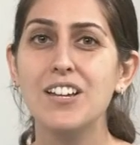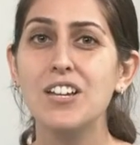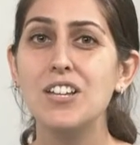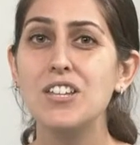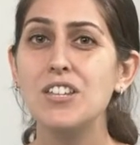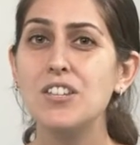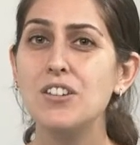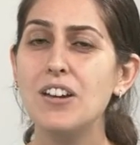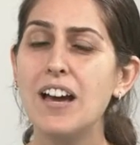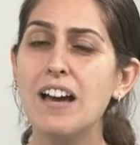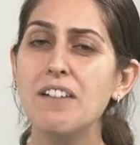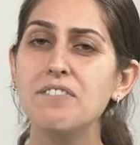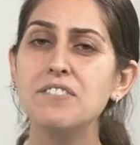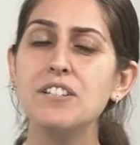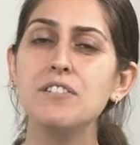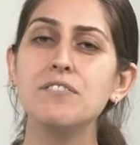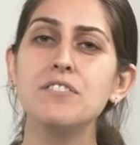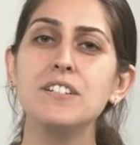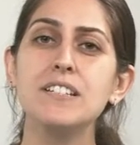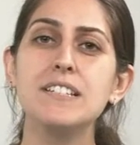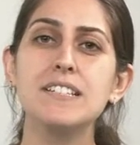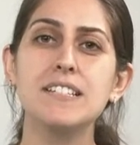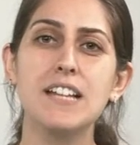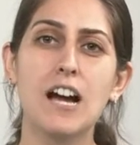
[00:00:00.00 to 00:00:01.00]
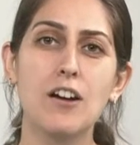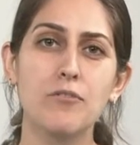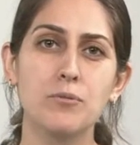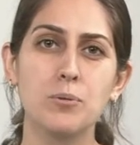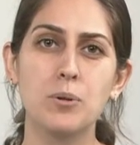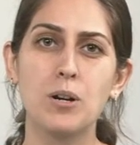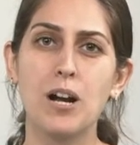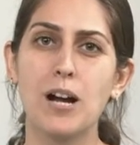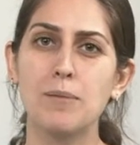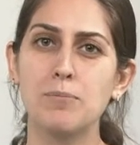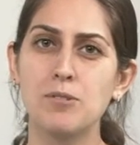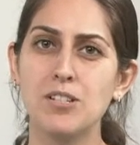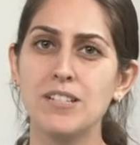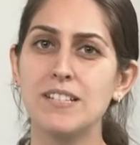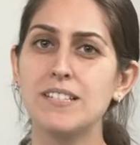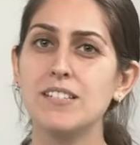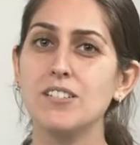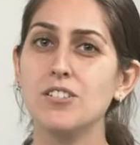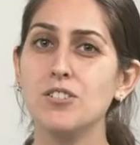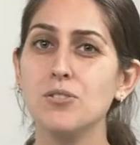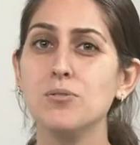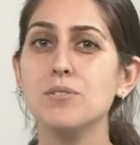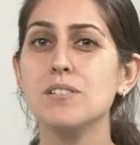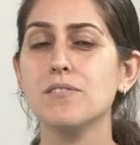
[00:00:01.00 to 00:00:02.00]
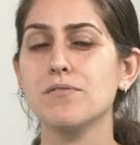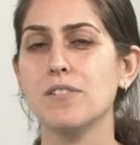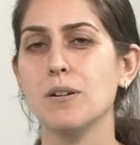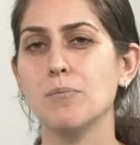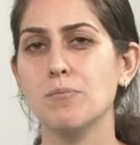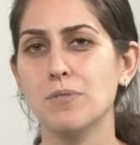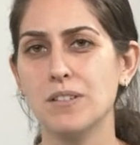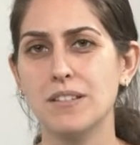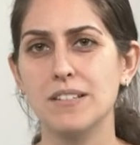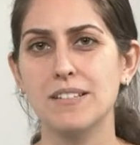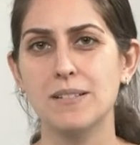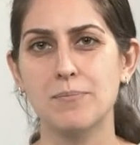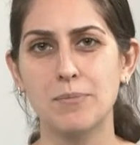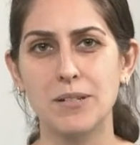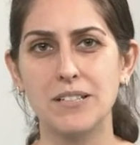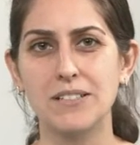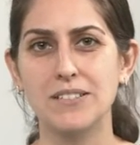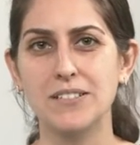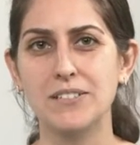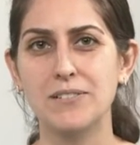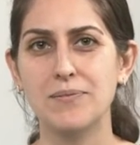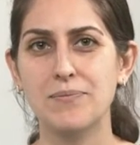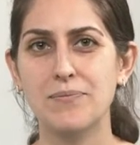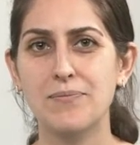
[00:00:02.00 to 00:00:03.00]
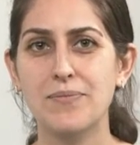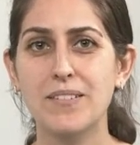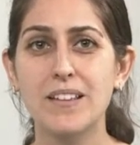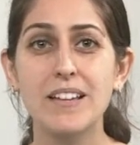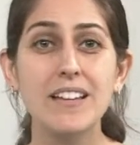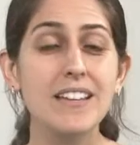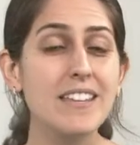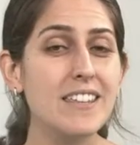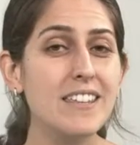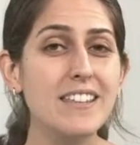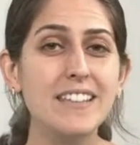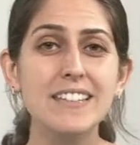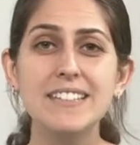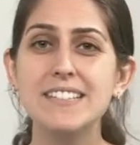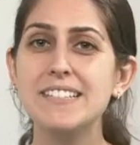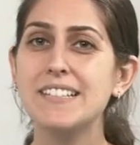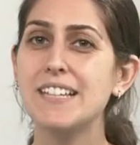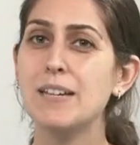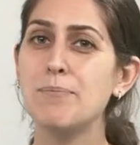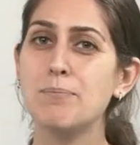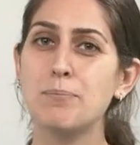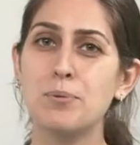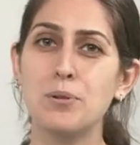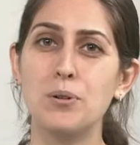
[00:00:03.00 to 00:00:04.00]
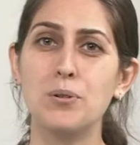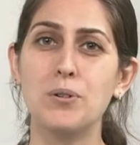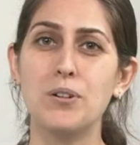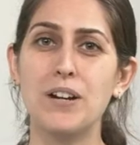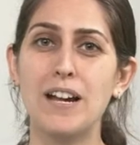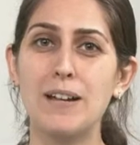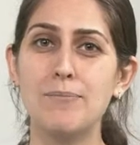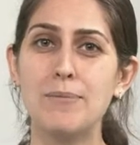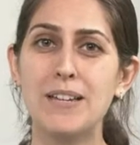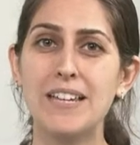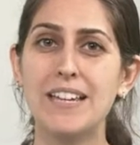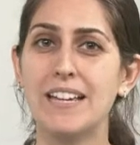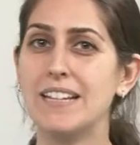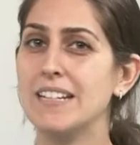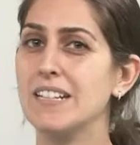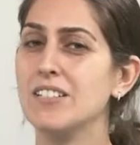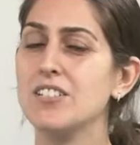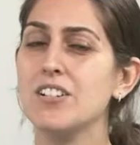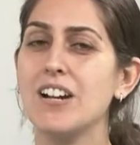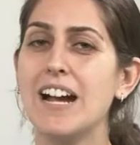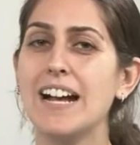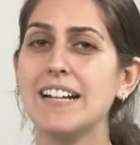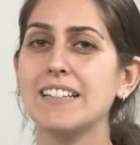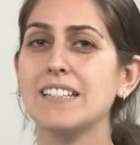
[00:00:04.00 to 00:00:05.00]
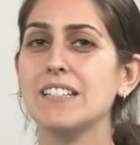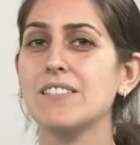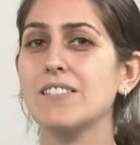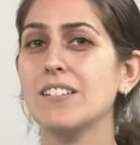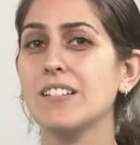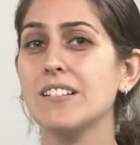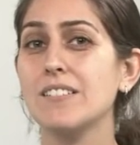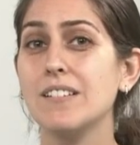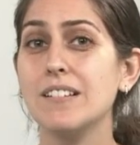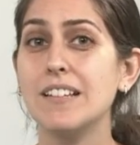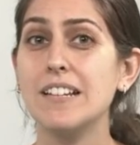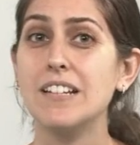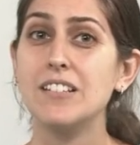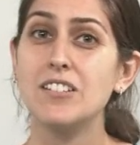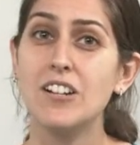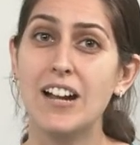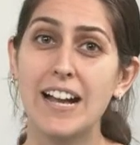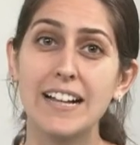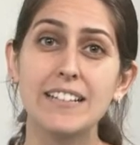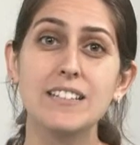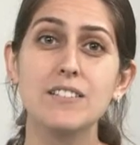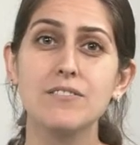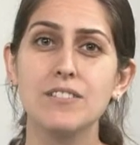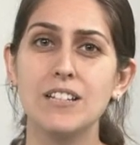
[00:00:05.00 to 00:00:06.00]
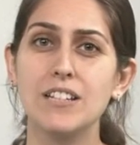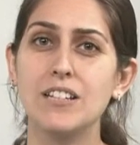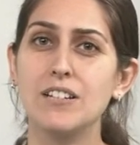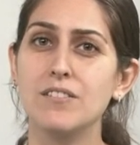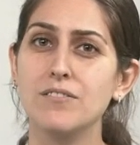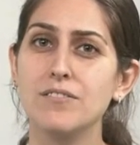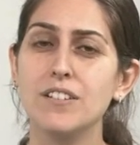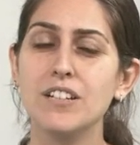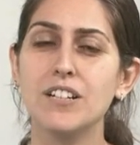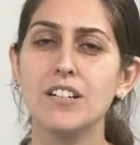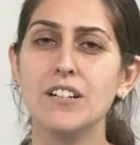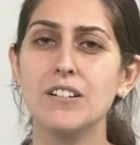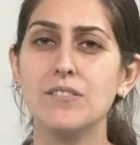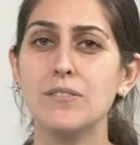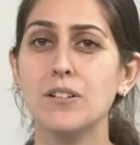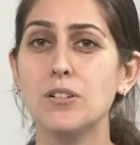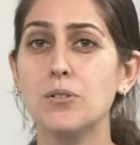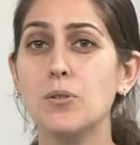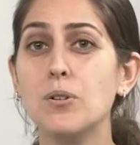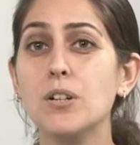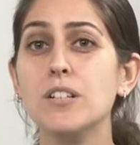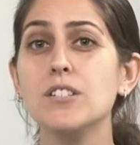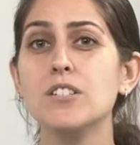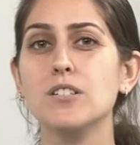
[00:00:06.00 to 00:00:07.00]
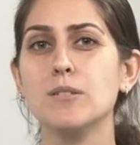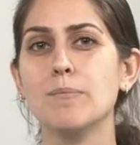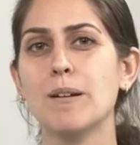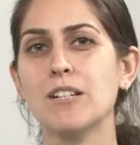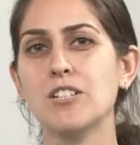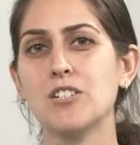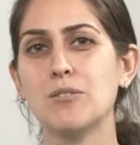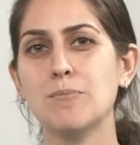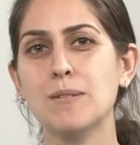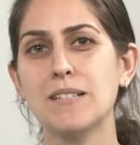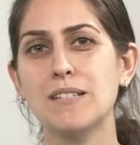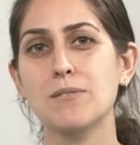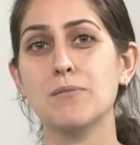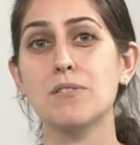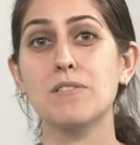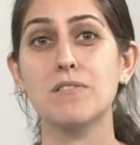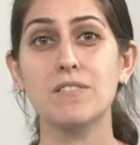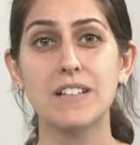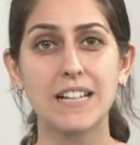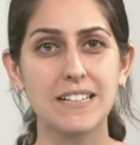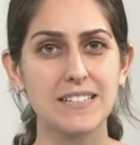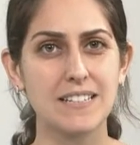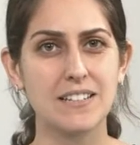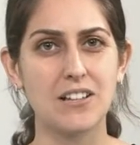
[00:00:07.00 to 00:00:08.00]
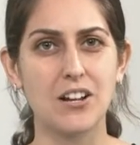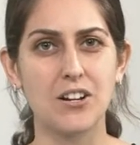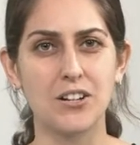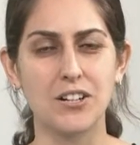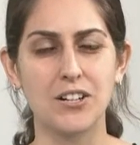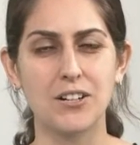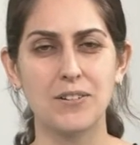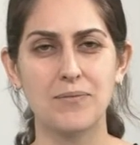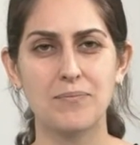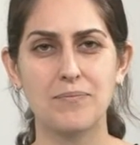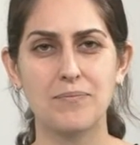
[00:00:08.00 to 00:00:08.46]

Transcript: You have different software options to choose from with this bundle. You can skip programming and interactive, interactively configure and record your measurements with FlexLogger.